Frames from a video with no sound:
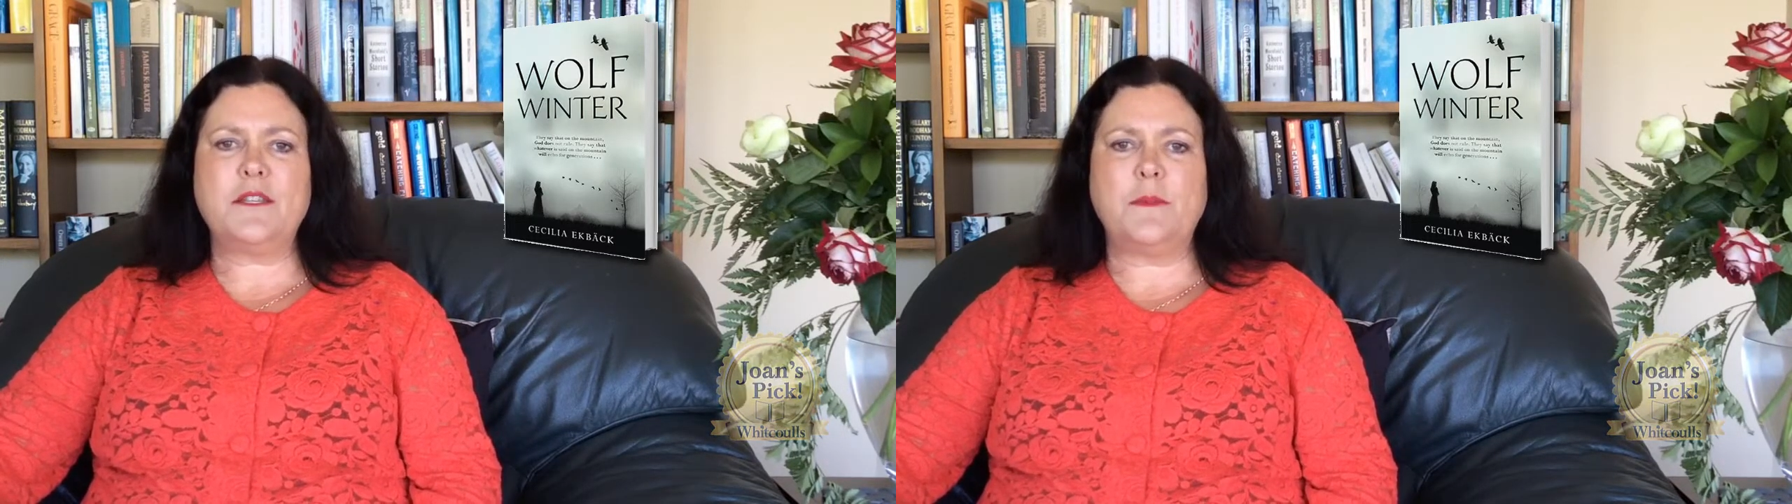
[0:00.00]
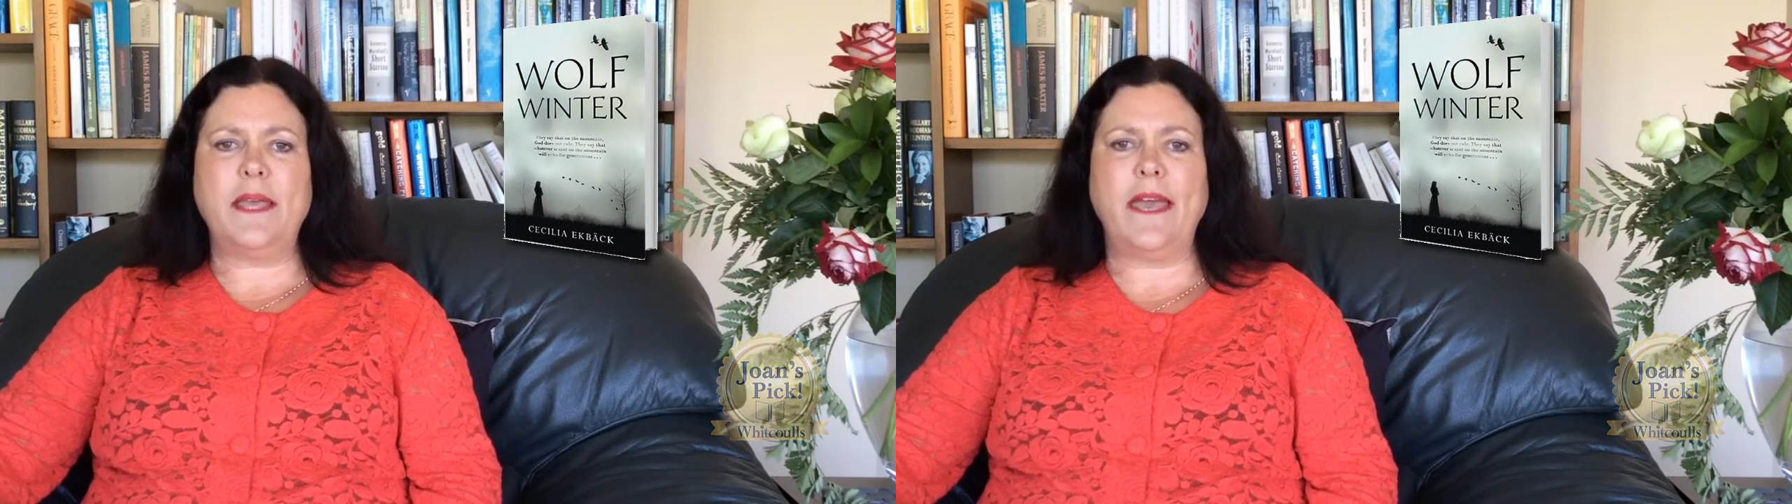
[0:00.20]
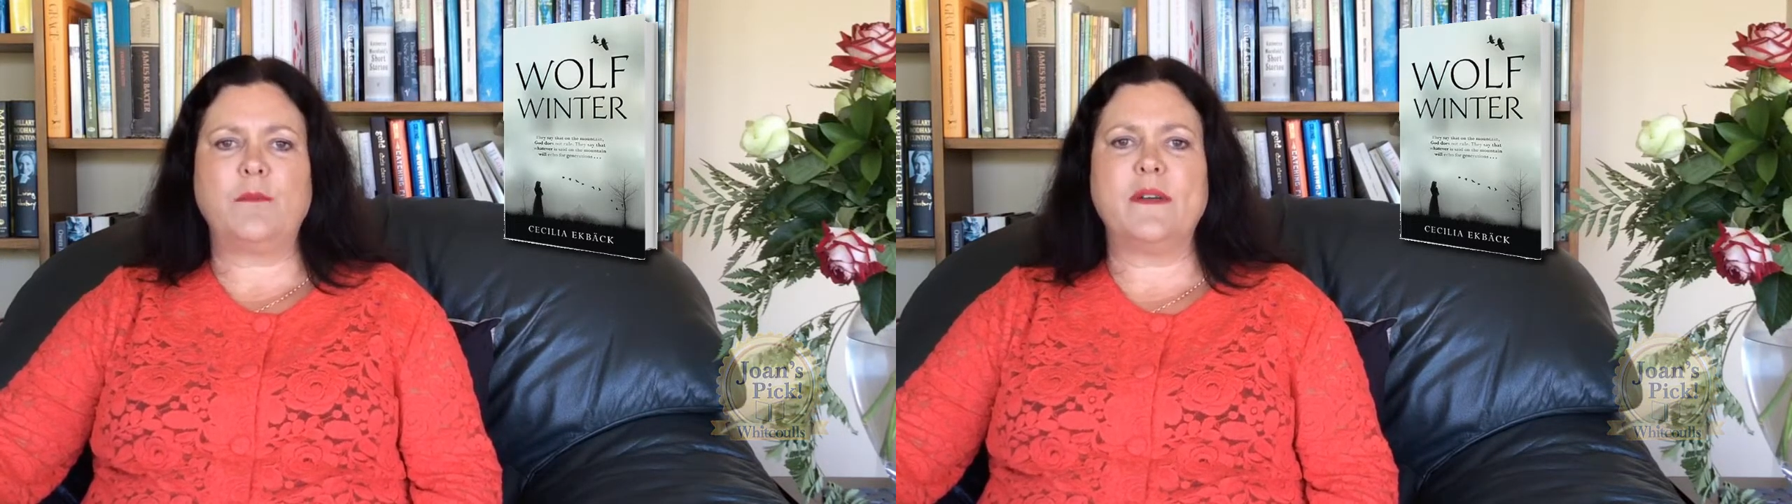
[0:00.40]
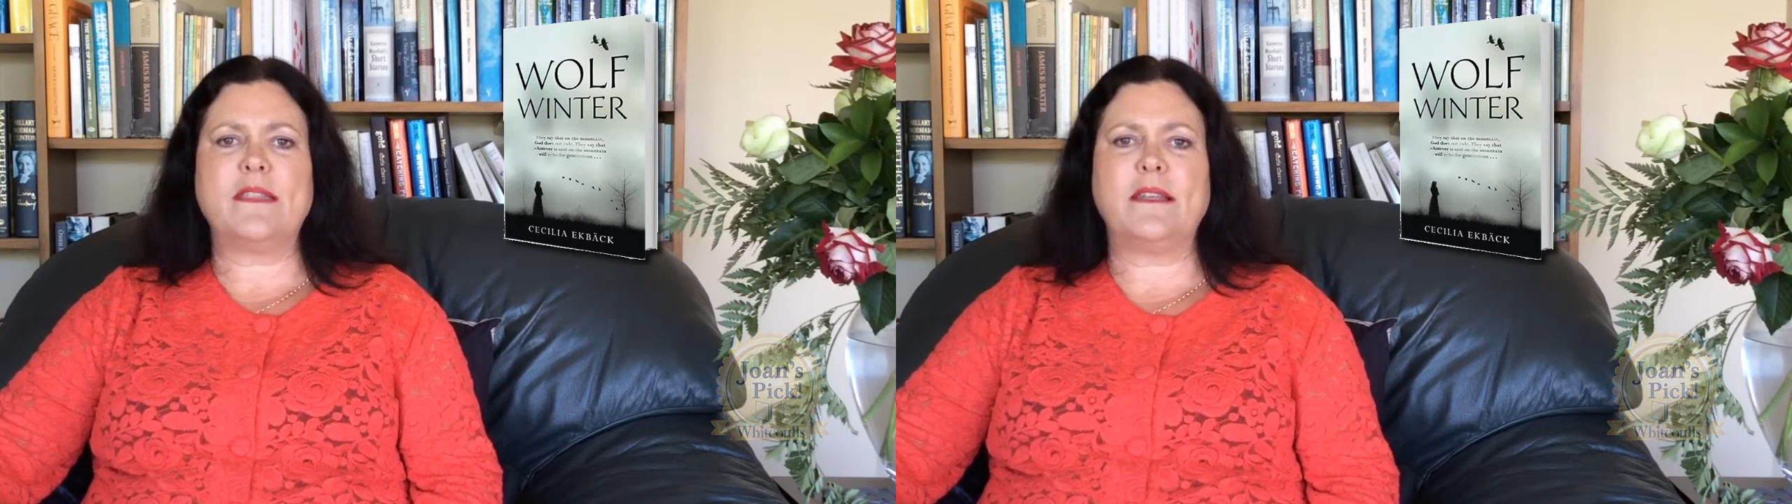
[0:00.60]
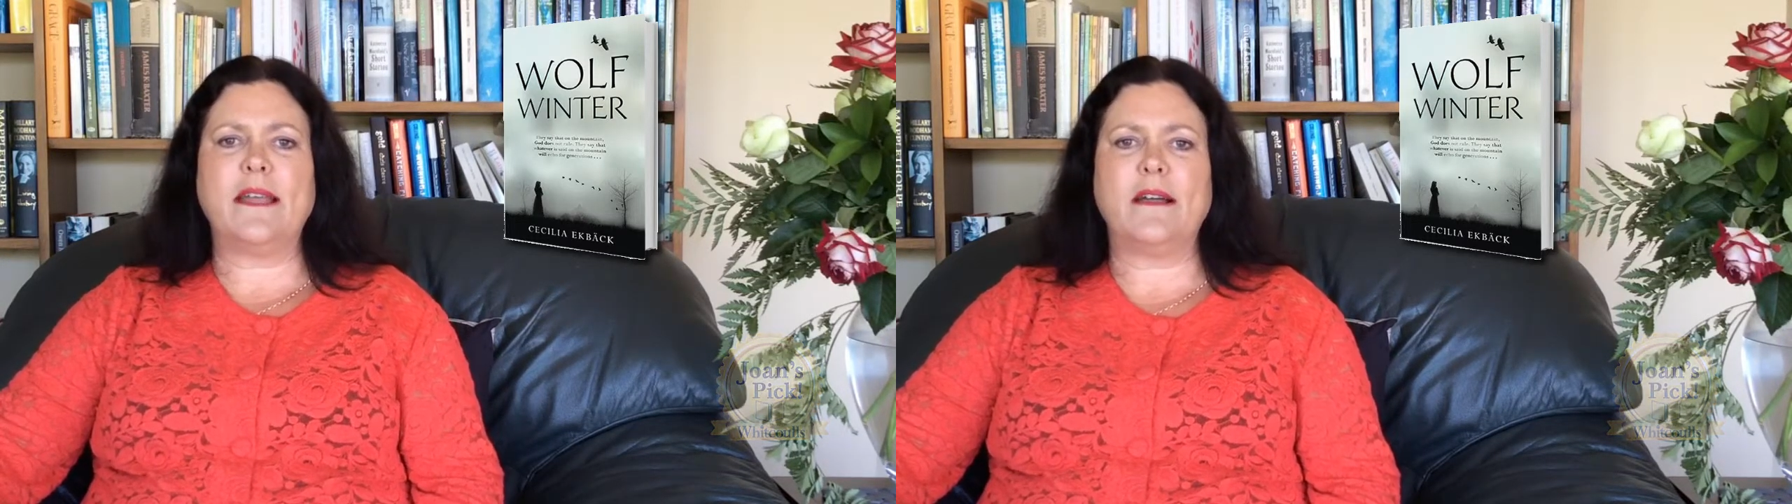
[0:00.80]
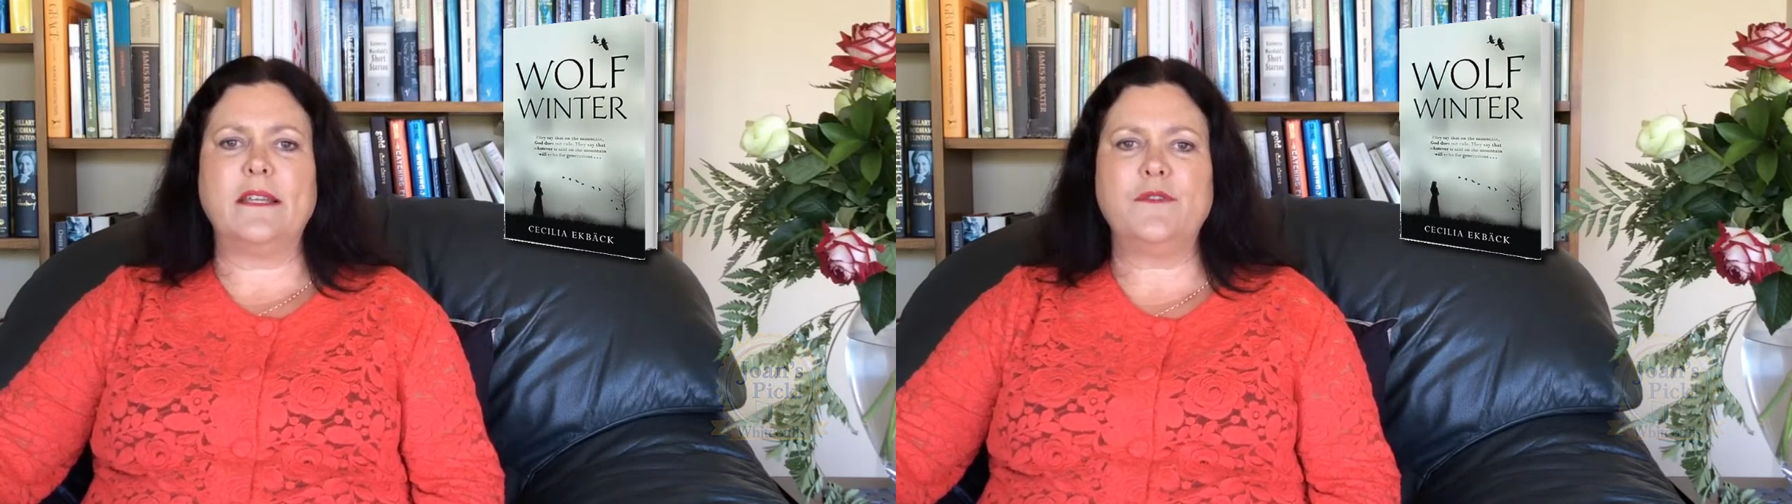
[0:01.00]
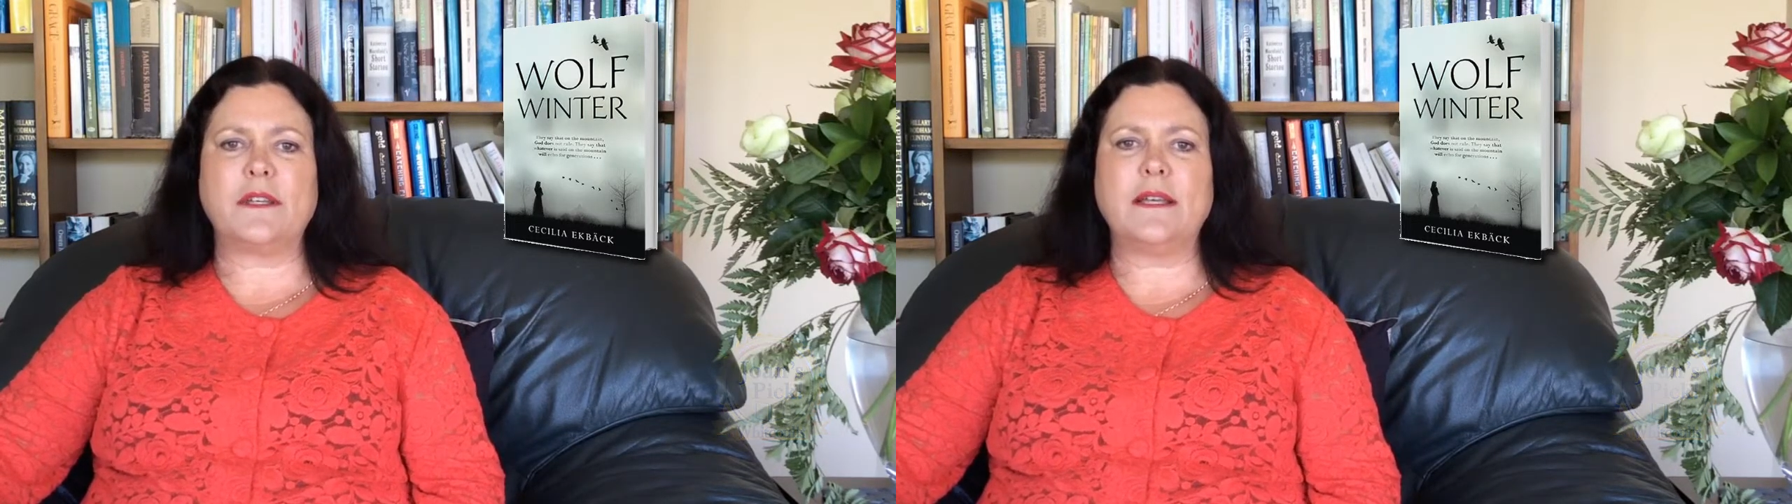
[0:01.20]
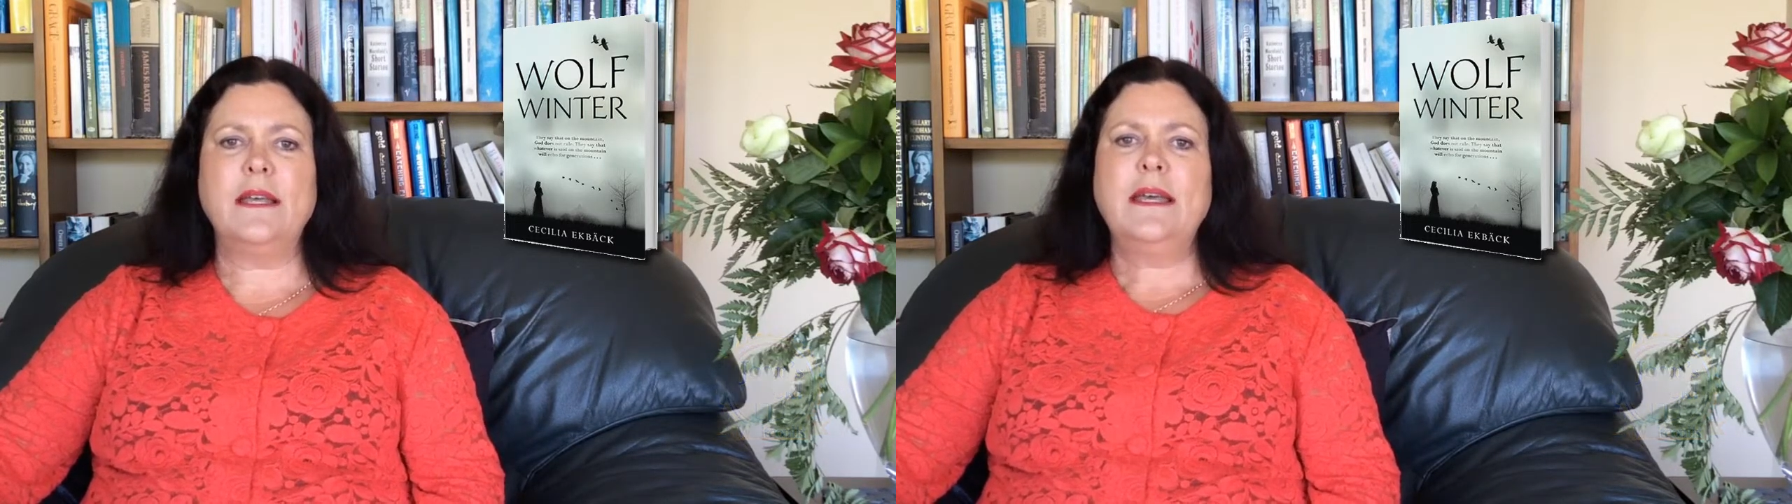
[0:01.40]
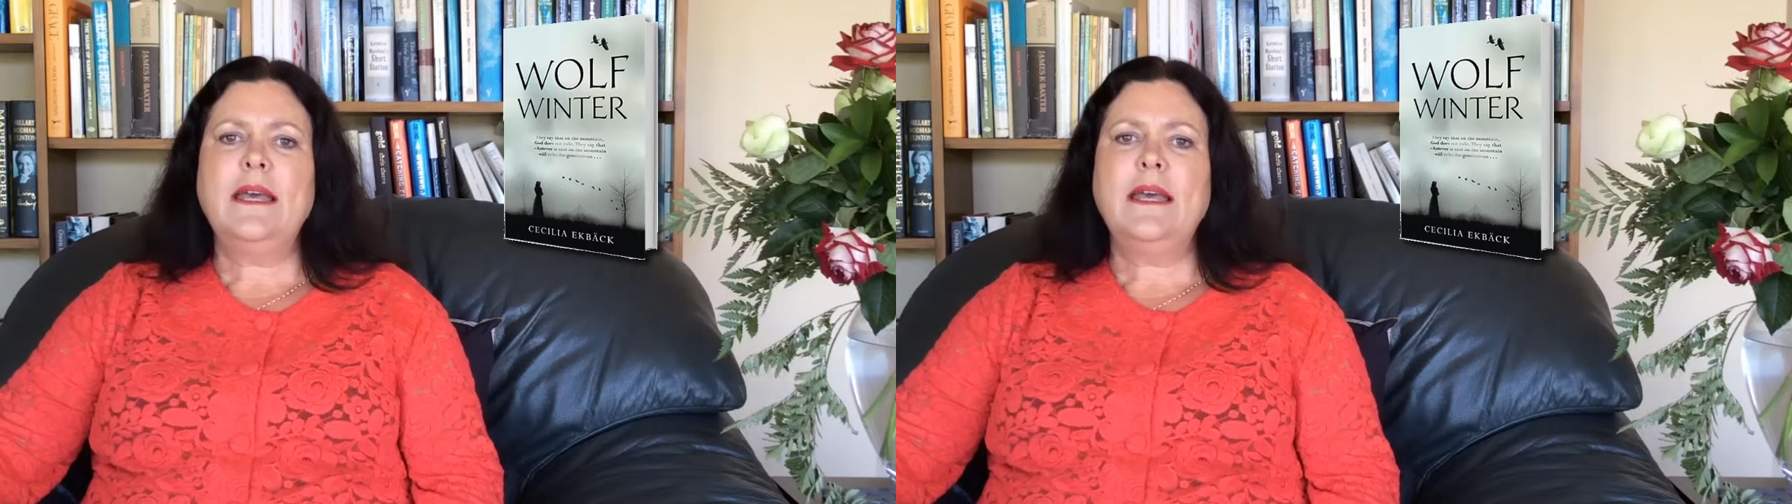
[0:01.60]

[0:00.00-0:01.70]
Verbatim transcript: to be had where they're now living,